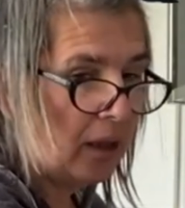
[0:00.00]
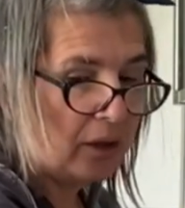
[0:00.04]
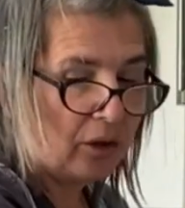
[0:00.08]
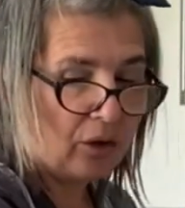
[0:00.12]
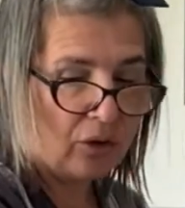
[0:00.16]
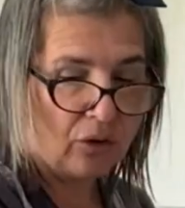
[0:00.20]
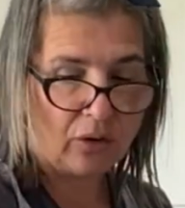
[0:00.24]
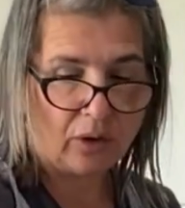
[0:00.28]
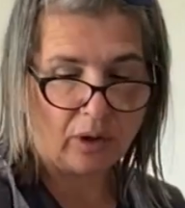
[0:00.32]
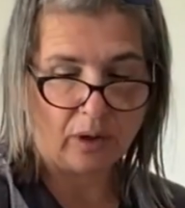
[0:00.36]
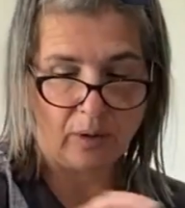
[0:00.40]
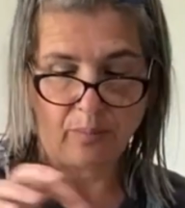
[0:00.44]

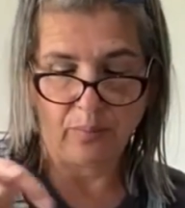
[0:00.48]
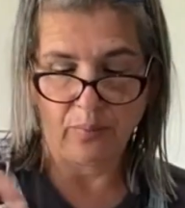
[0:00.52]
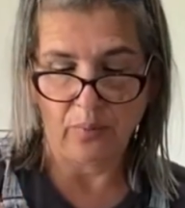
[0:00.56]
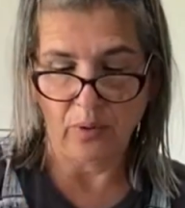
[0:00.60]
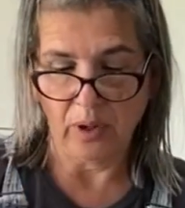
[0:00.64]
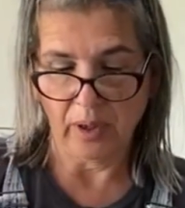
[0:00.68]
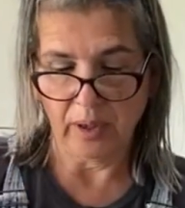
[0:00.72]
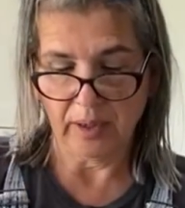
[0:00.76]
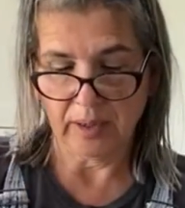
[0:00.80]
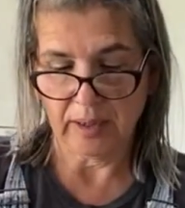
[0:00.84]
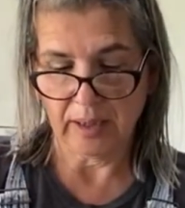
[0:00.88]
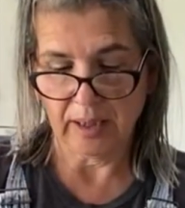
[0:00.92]
you're gonna
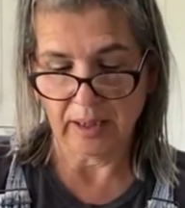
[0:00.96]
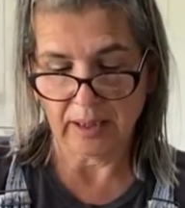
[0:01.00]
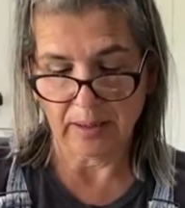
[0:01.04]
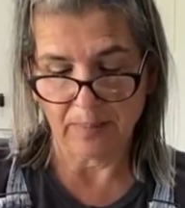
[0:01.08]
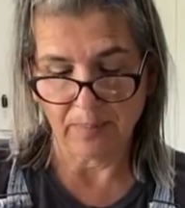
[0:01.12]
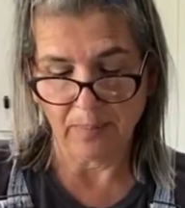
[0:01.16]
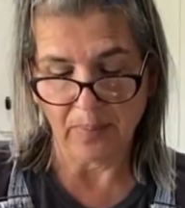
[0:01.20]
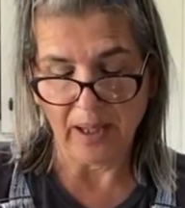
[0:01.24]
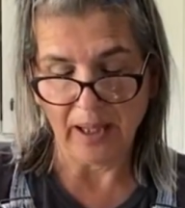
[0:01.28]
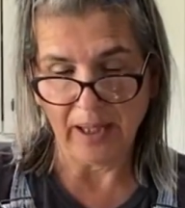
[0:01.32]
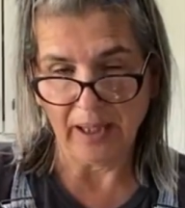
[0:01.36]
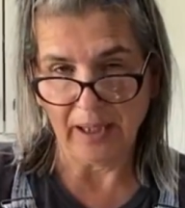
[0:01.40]
process
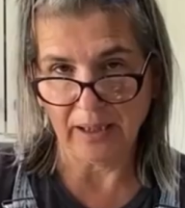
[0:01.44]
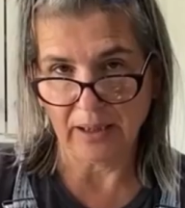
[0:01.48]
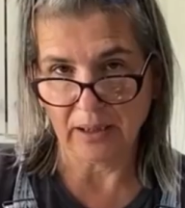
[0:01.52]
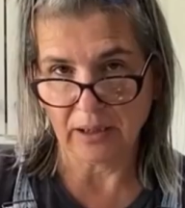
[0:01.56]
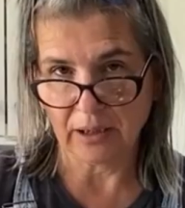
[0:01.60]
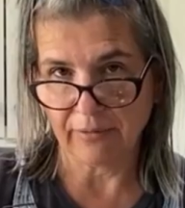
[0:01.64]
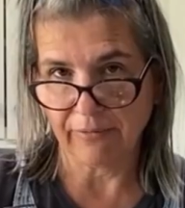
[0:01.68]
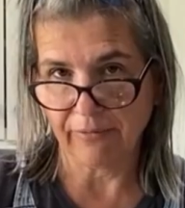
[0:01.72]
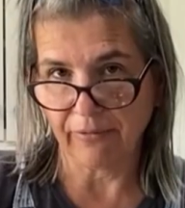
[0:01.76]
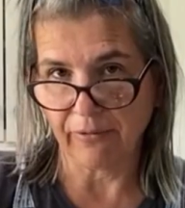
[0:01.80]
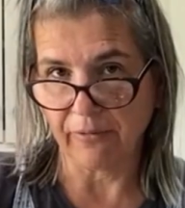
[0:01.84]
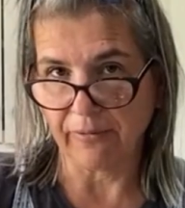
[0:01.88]
pints
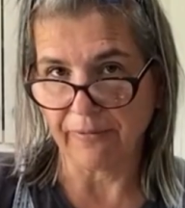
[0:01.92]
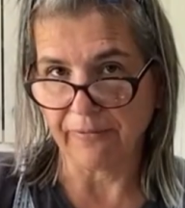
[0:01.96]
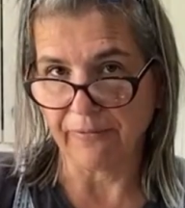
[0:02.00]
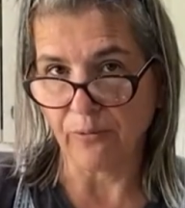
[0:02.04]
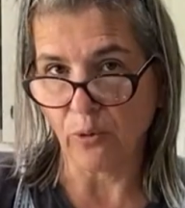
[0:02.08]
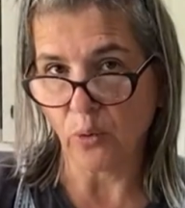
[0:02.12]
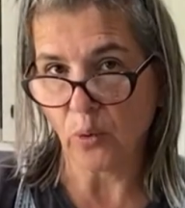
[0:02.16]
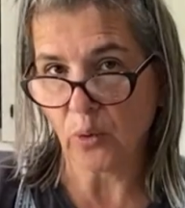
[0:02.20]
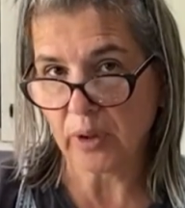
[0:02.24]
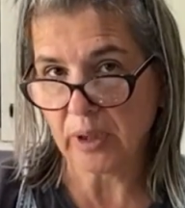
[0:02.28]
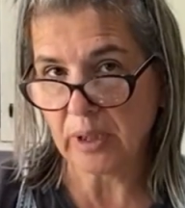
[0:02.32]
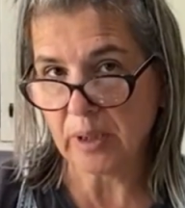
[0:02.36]
for
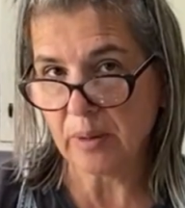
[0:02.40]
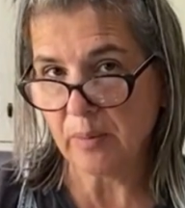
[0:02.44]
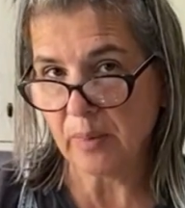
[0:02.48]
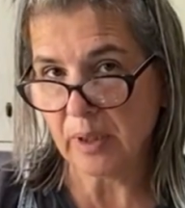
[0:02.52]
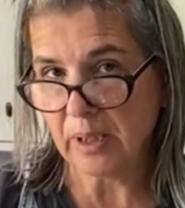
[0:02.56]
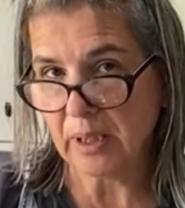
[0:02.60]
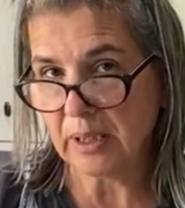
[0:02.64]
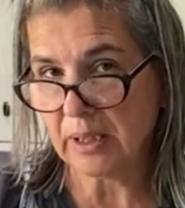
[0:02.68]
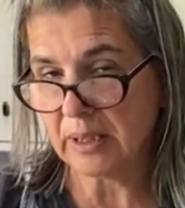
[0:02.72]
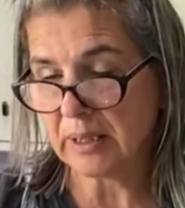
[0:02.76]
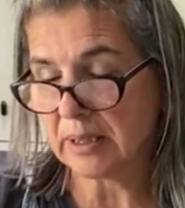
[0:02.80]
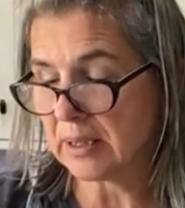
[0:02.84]
40
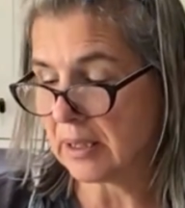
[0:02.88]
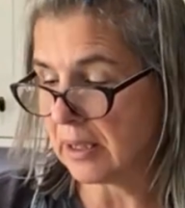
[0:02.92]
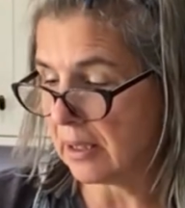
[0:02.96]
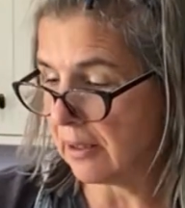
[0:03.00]
minutes.